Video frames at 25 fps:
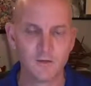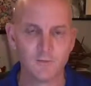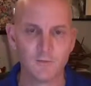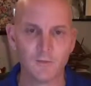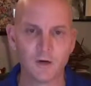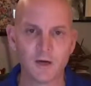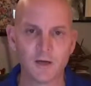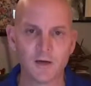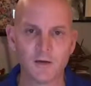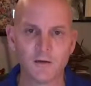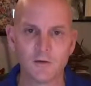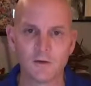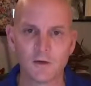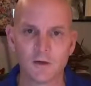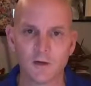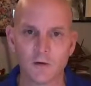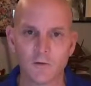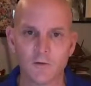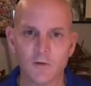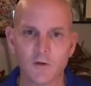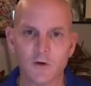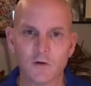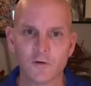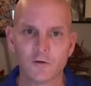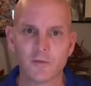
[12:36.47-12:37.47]
But,
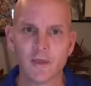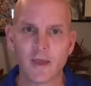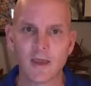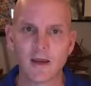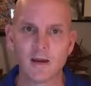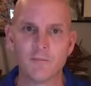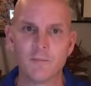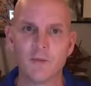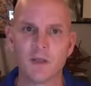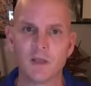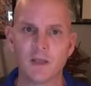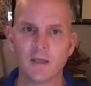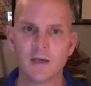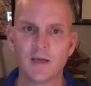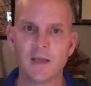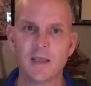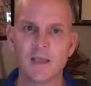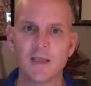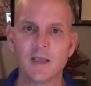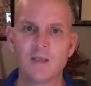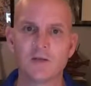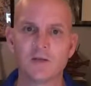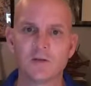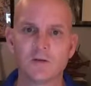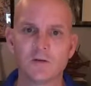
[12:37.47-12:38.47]
that
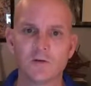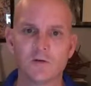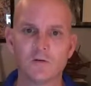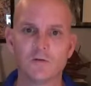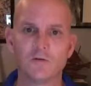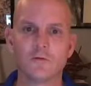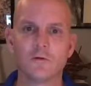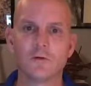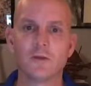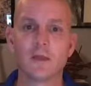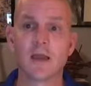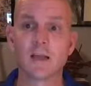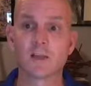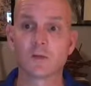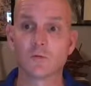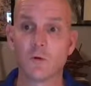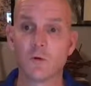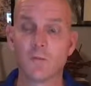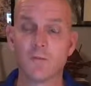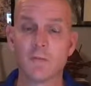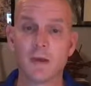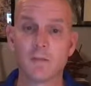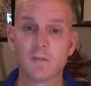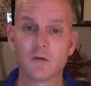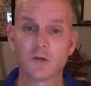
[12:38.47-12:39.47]
ability that's
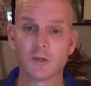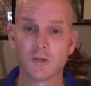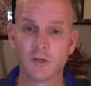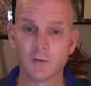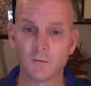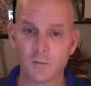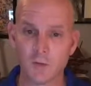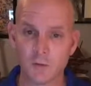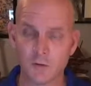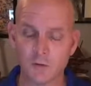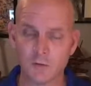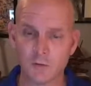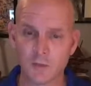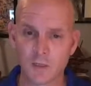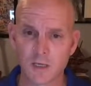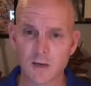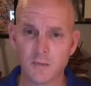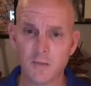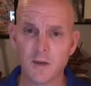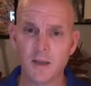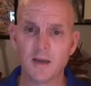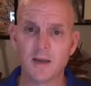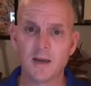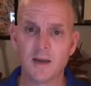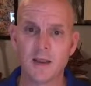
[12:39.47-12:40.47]
what membership dues
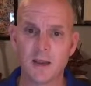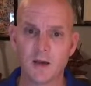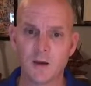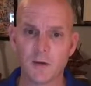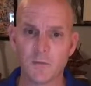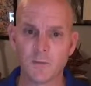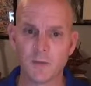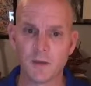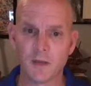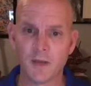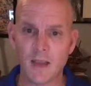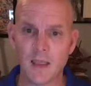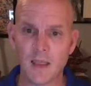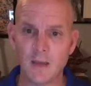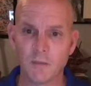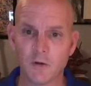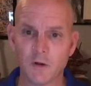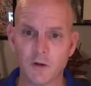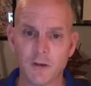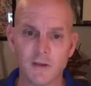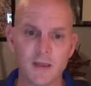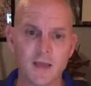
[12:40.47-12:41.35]
come in and help enable.